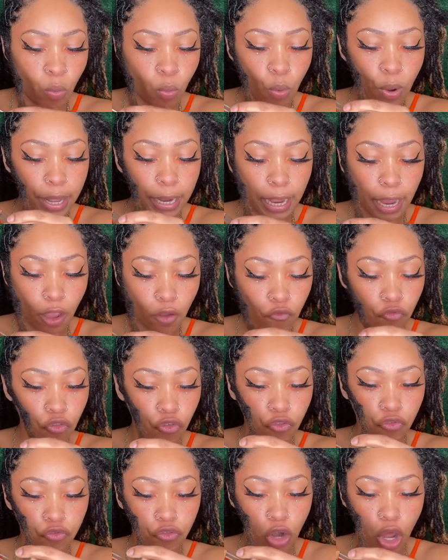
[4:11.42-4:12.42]

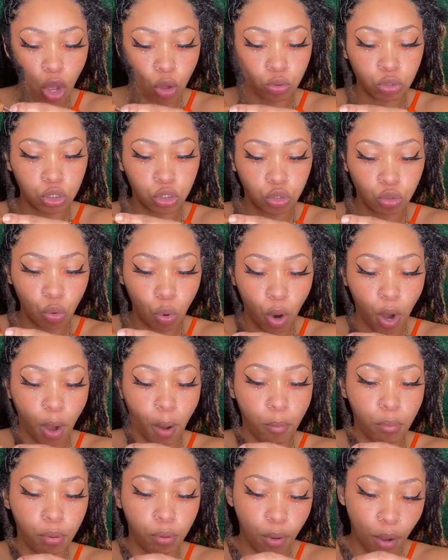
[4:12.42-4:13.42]
Whatever floats
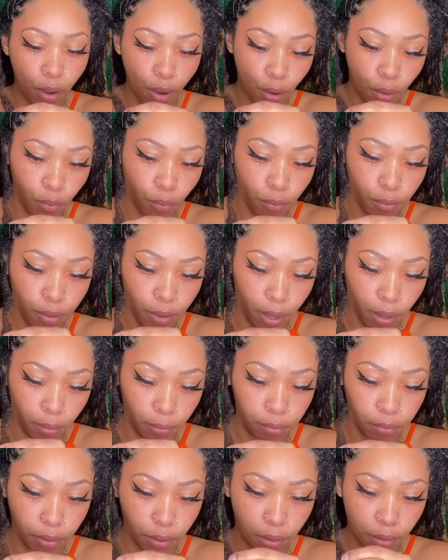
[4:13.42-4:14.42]
your boat,
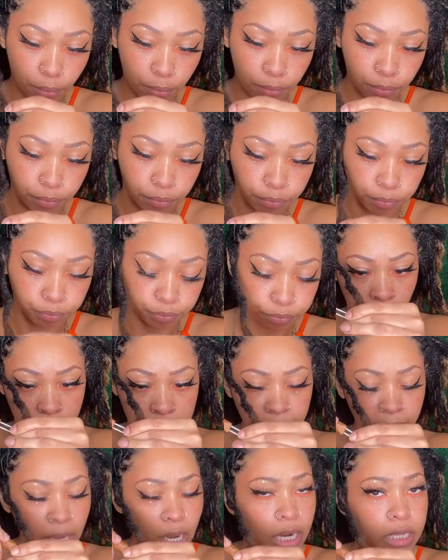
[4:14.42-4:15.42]
baby.
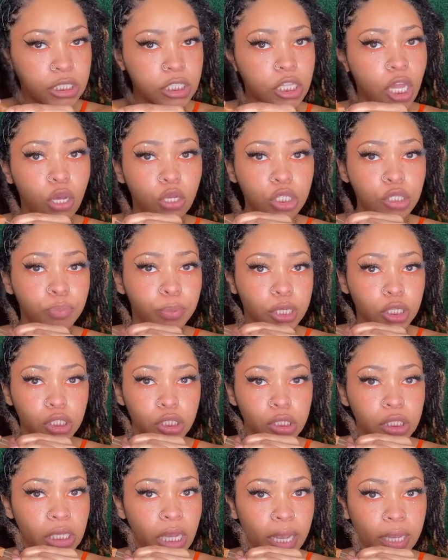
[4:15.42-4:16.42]
And there is no
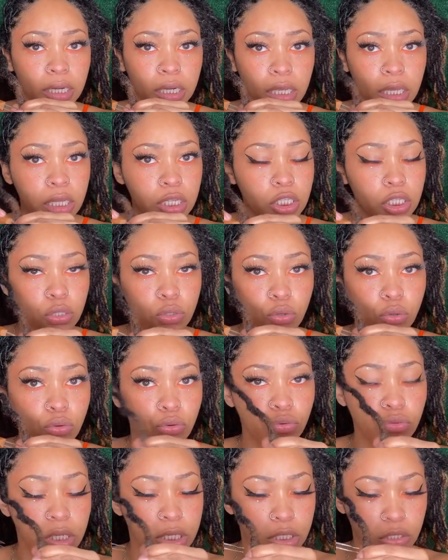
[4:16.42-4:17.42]
special technique
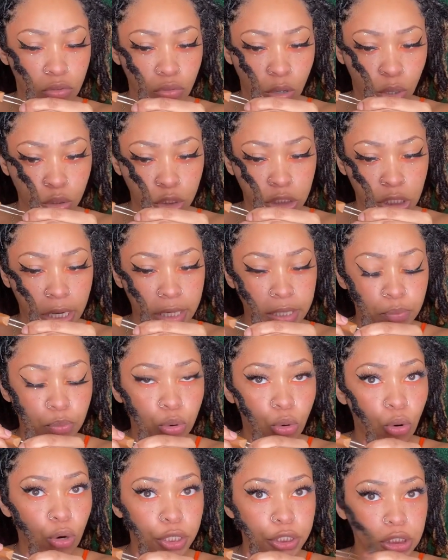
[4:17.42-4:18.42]
to this crochet
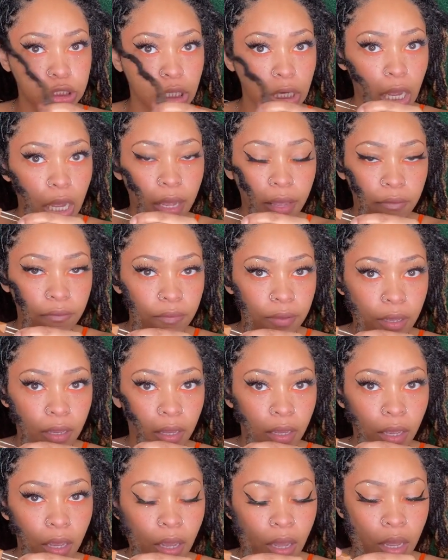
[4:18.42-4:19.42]
portion of
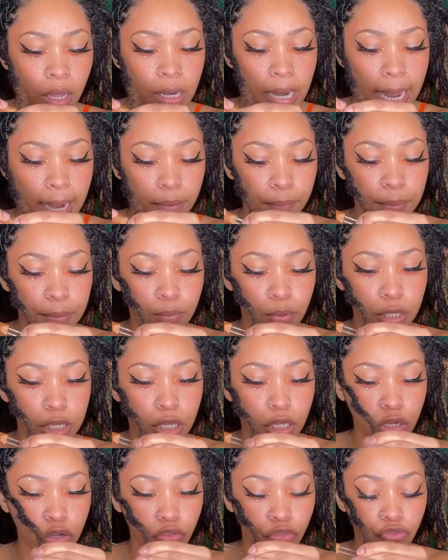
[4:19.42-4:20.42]
it. A lot of people
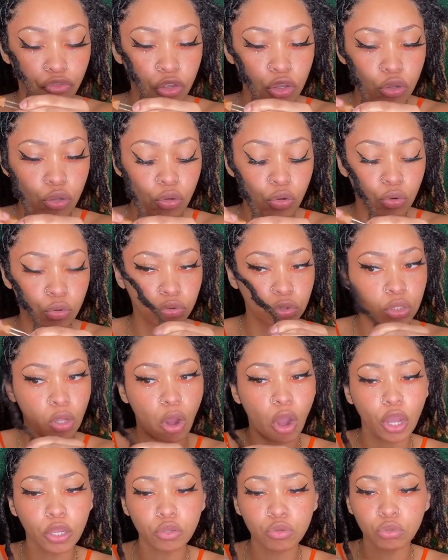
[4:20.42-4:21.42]
get confused.
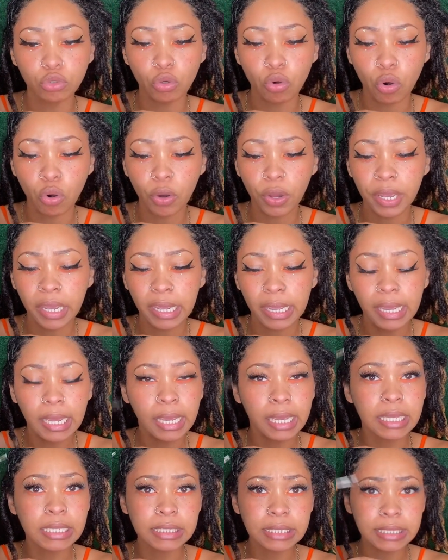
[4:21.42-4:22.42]
All you doing
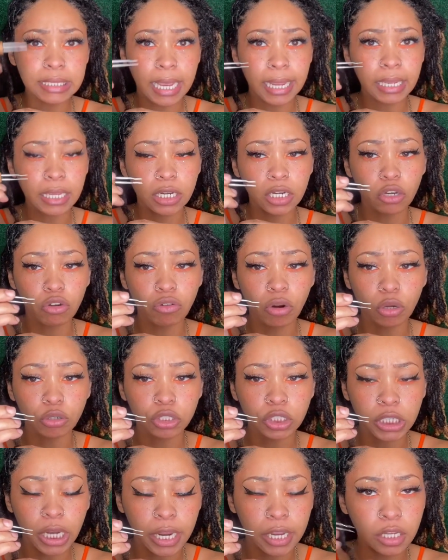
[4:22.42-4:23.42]
is taking the
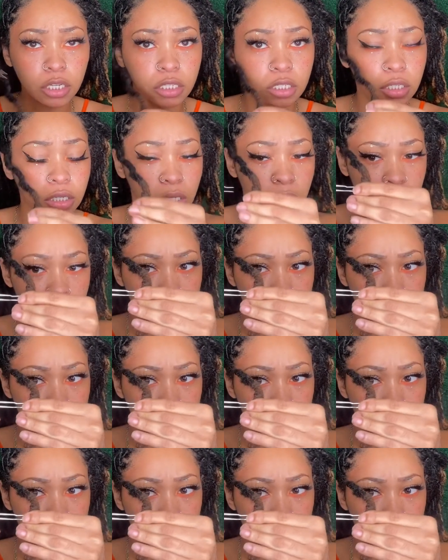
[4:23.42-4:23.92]
crochet hook,